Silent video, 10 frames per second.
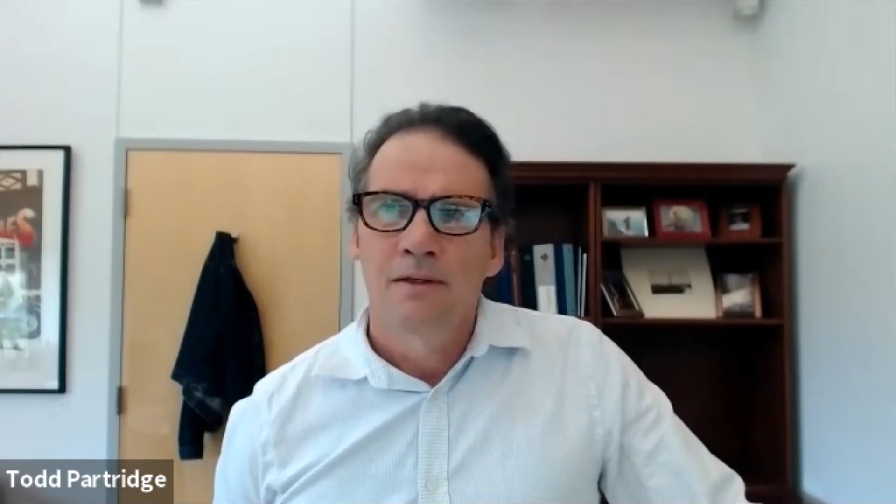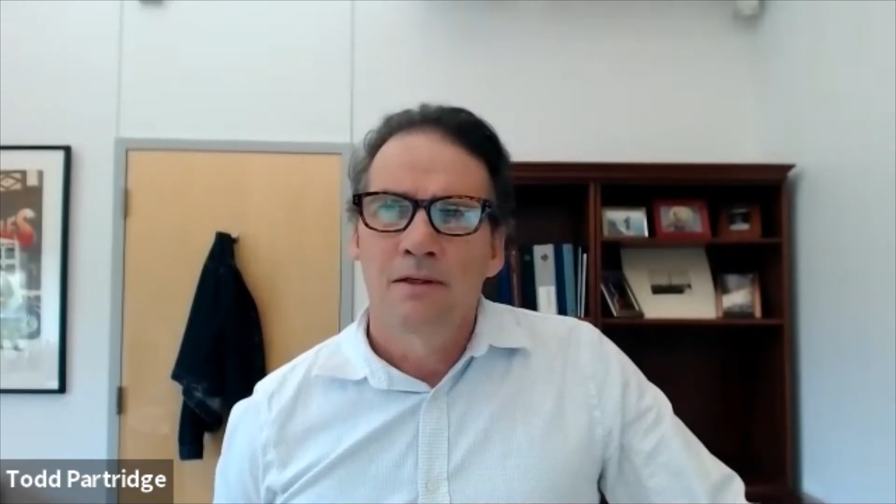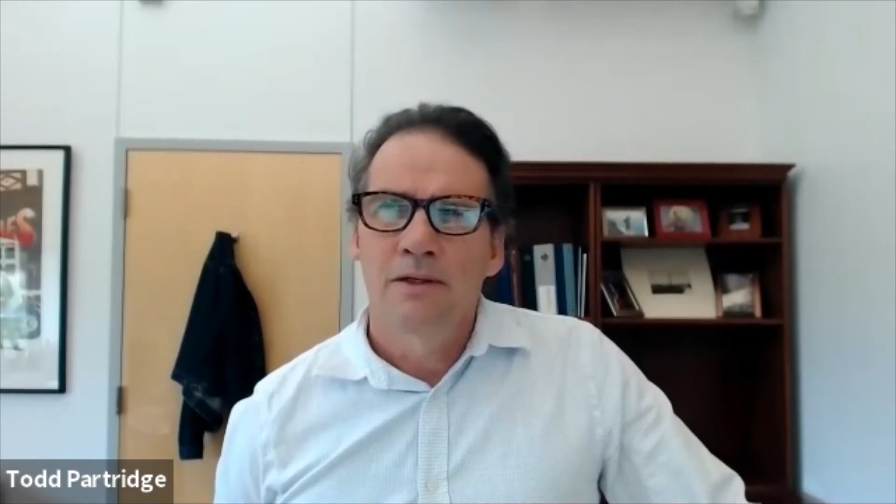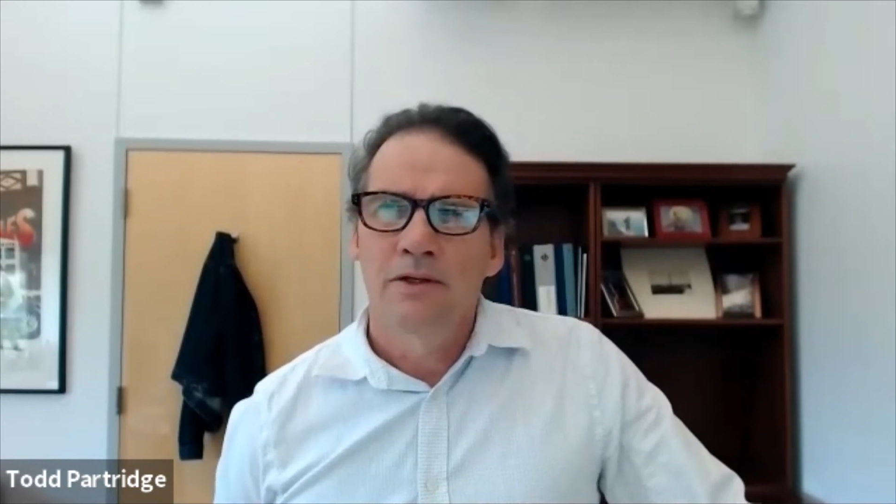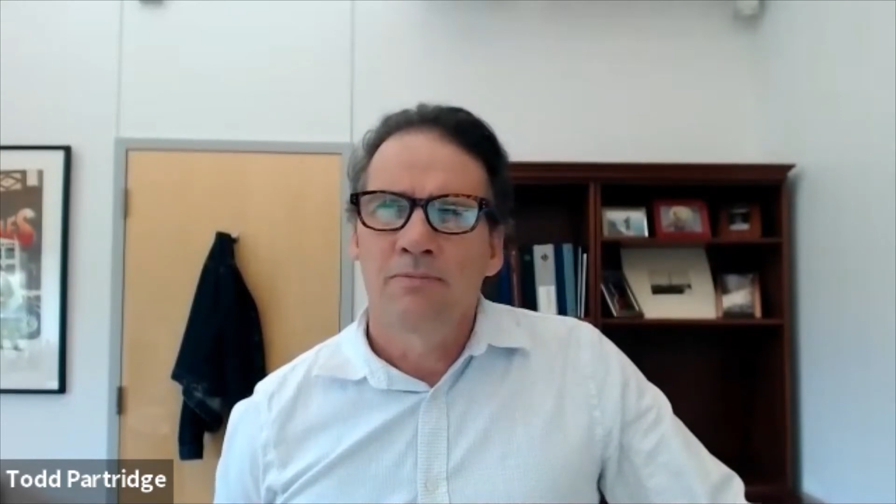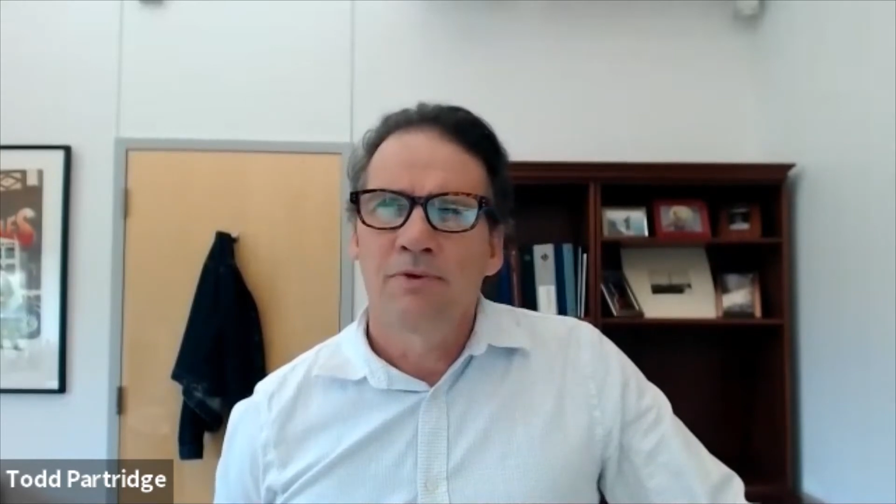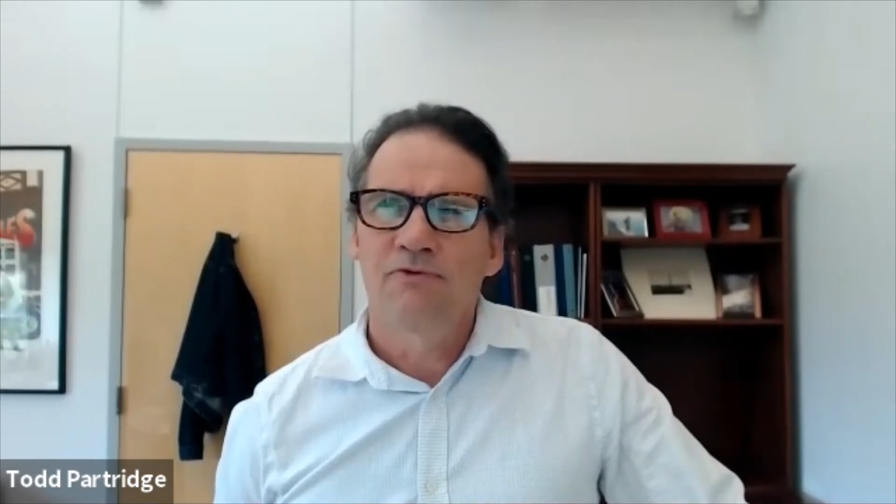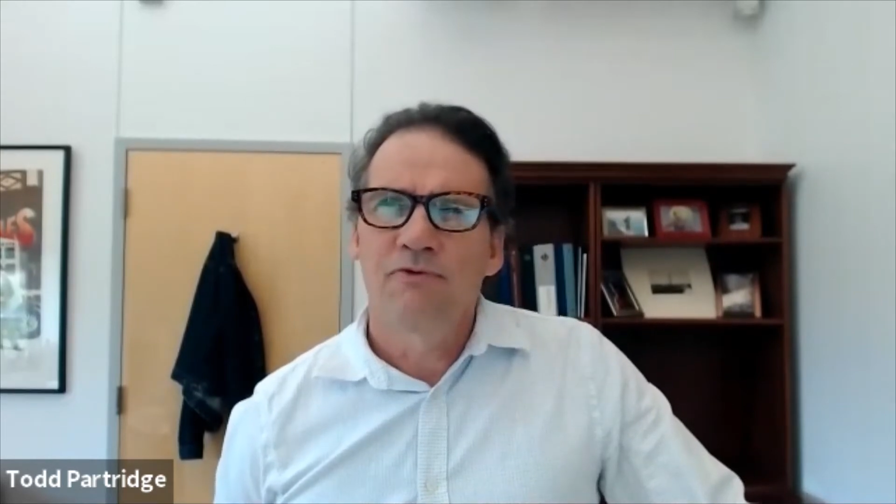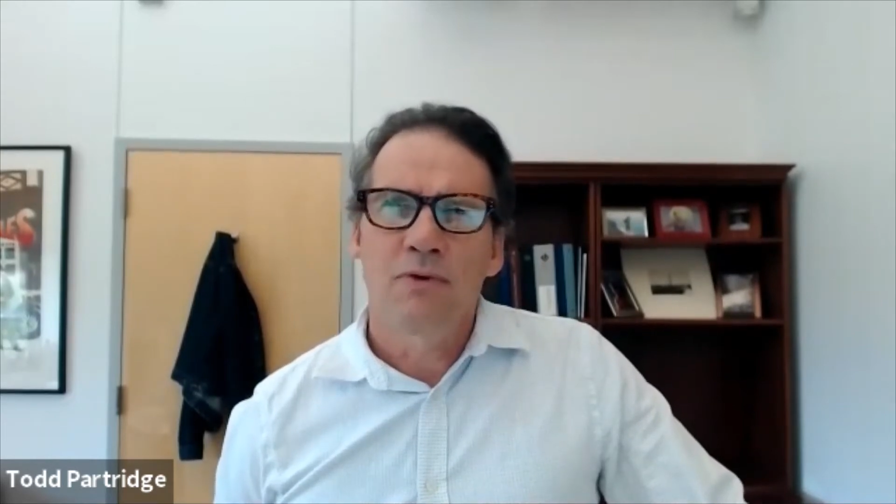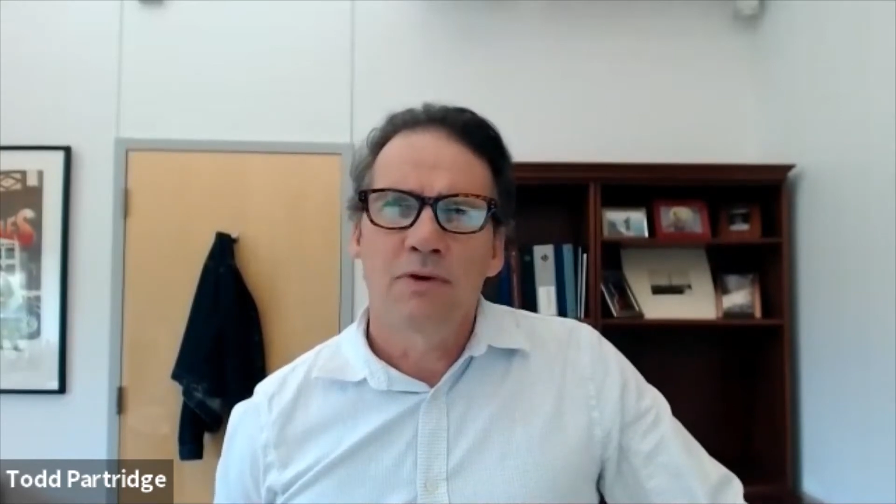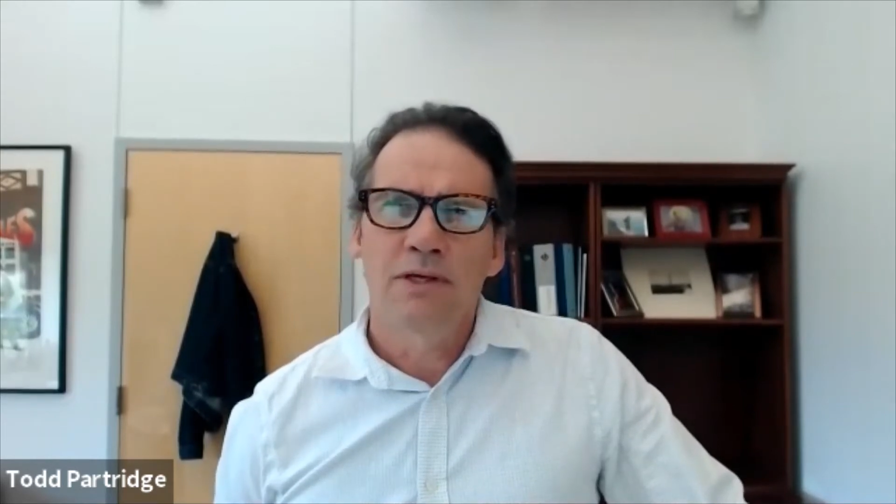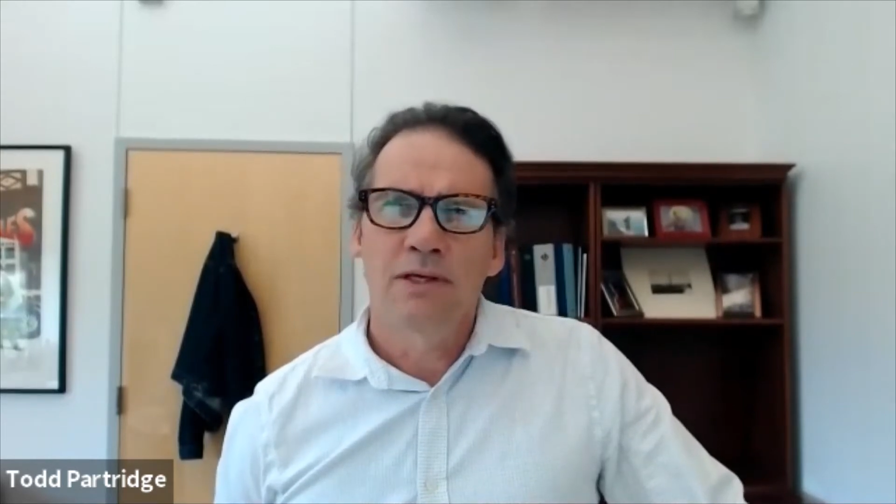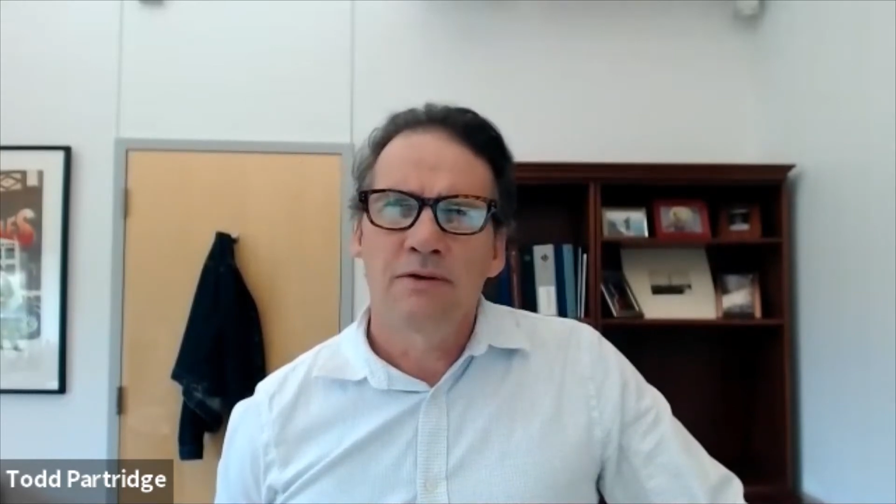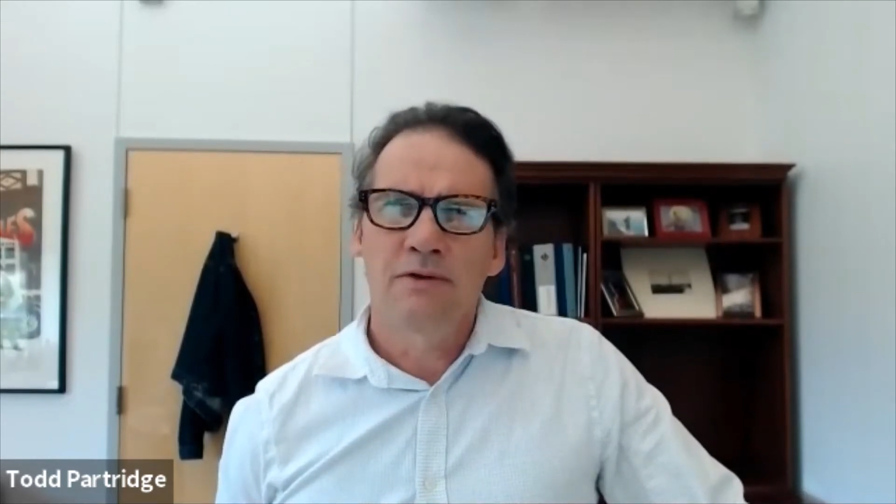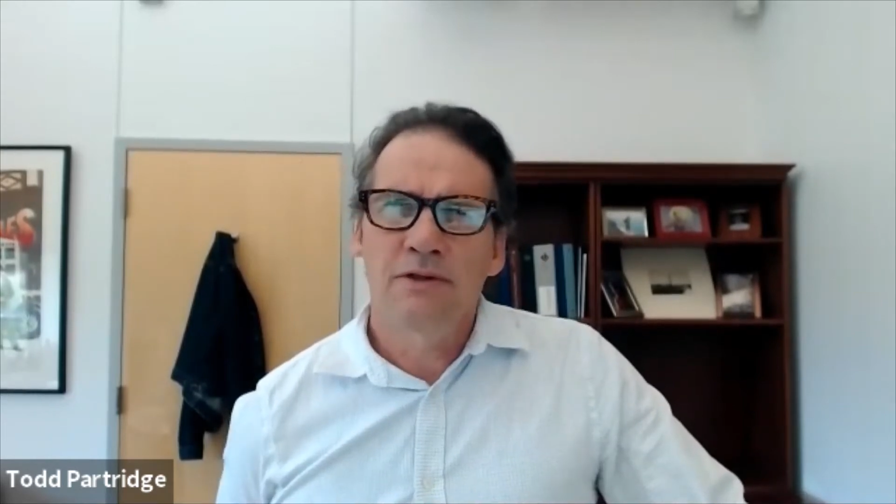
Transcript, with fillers: you know, before, you know,